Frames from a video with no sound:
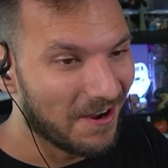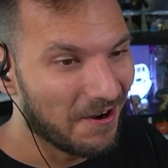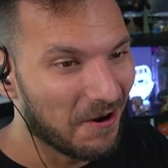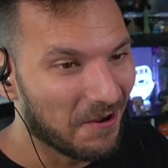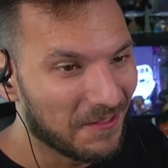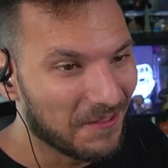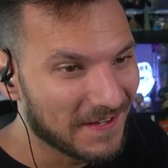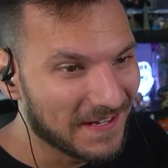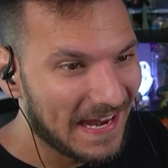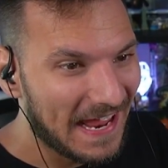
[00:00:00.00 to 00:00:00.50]

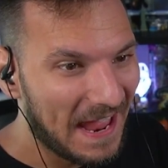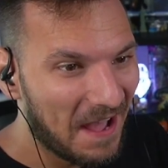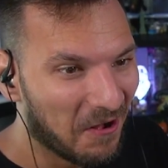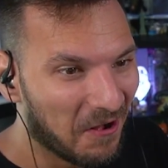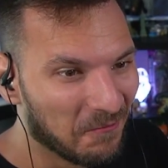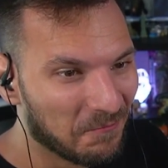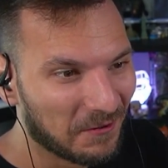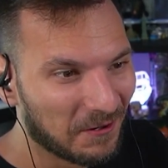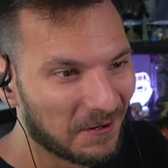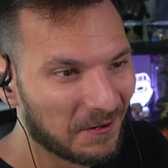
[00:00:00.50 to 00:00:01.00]
Are they gonna
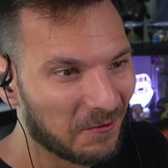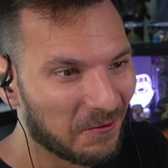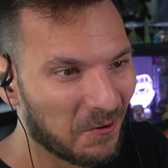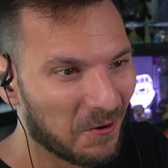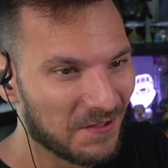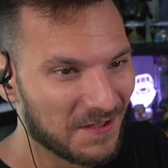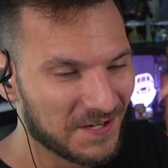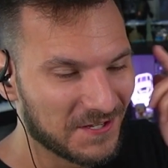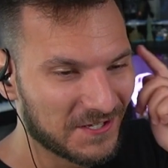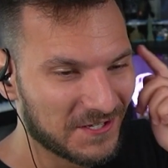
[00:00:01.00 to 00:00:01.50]
help her, or
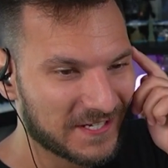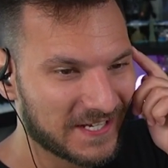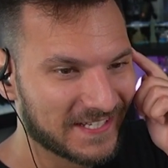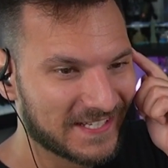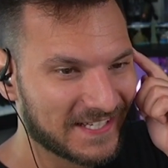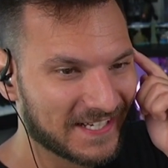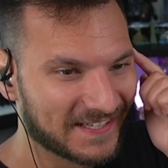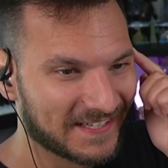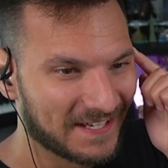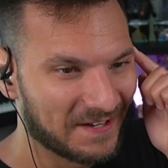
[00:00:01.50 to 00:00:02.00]
are they just gonna
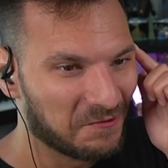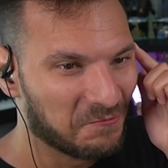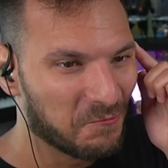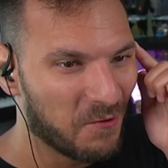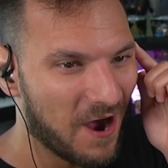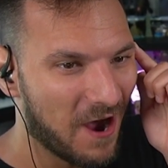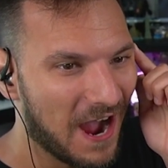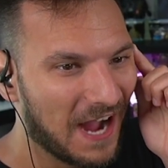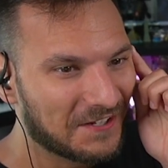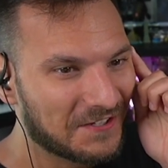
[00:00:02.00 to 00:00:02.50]
sit there and
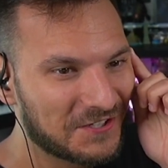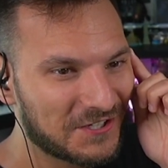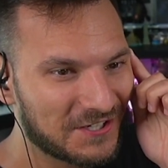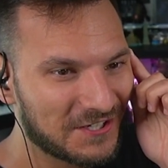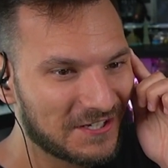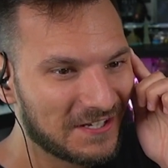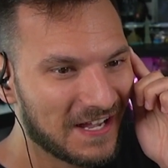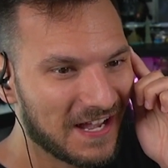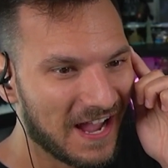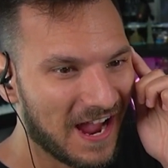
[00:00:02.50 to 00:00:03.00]
watch?
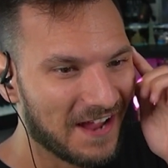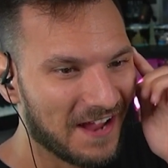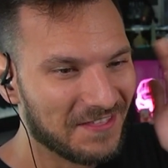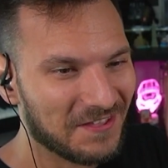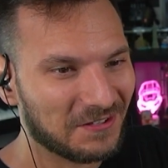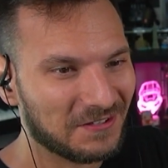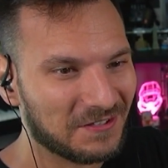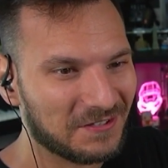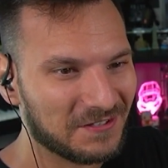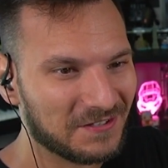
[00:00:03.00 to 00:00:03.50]
Are
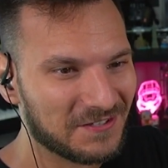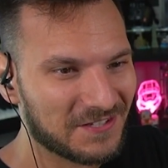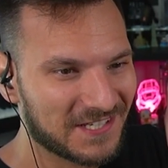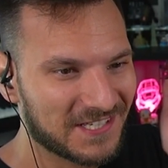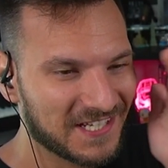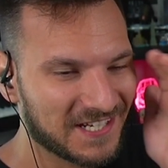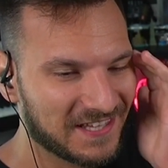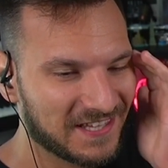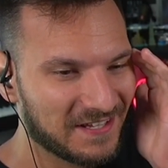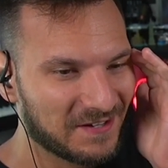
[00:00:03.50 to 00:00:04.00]
they literally just
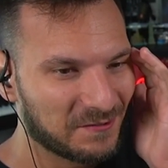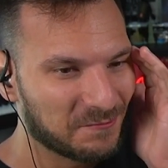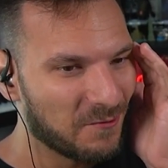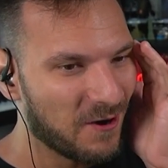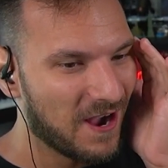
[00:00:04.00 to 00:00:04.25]
sitting there and